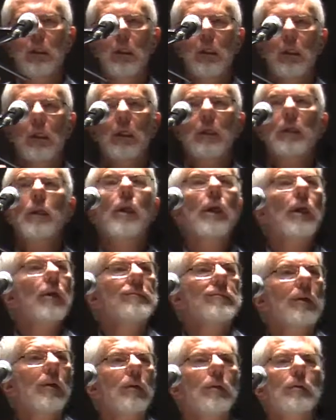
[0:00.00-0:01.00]
In
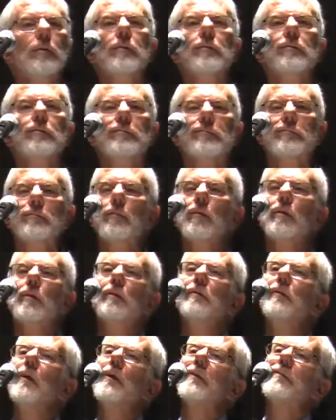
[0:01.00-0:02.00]
Hebrew, the
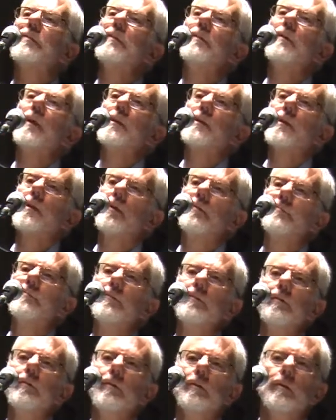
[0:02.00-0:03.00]
word for wisdom,
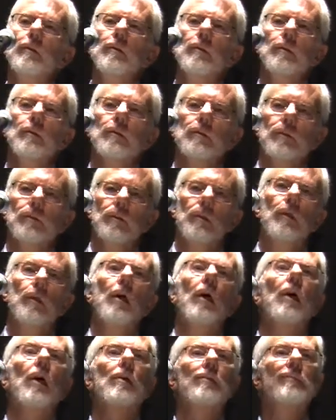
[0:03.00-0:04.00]

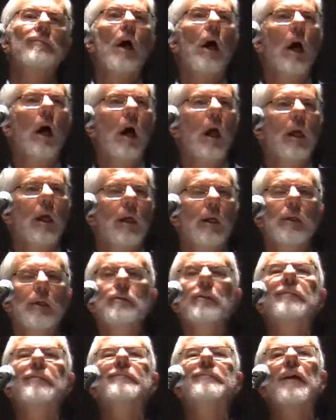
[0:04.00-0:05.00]
chachma,
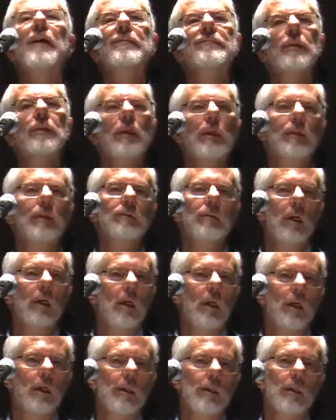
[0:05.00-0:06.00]
it's a feminine
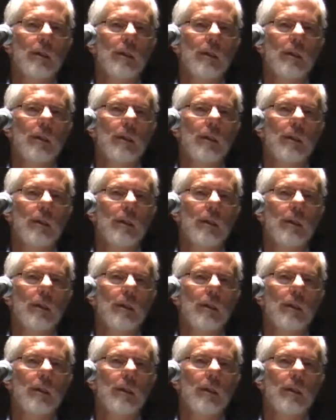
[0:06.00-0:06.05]
word.